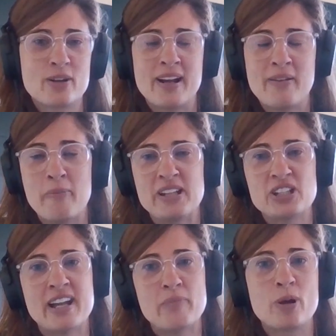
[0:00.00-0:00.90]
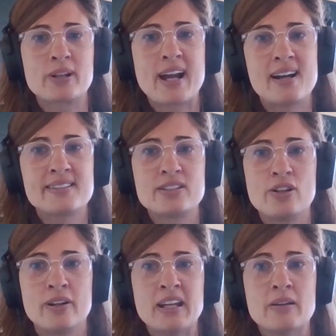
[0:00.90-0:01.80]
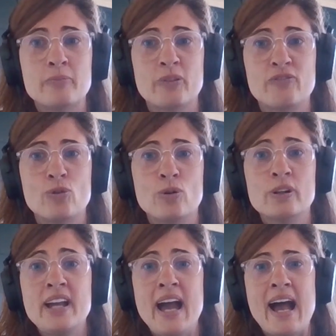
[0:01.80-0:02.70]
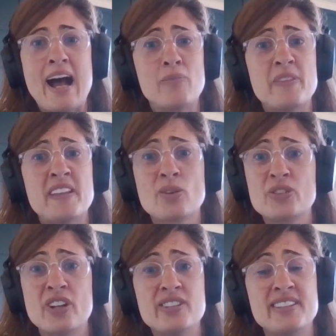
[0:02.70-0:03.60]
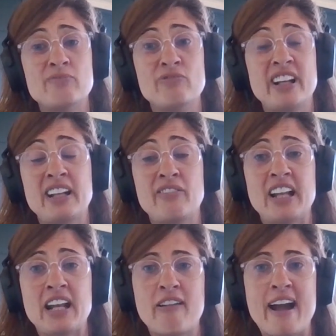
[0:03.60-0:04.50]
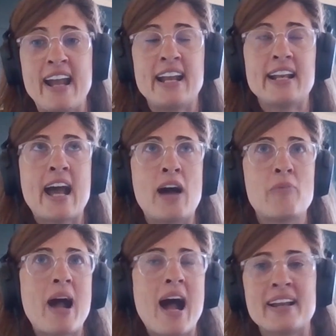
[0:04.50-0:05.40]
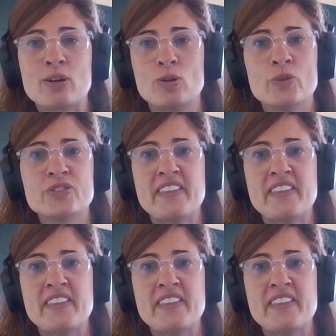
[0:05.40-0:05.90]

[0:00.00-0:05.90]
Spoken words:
So I mentioned that podcast earlier before, but there's also some really, really great articles.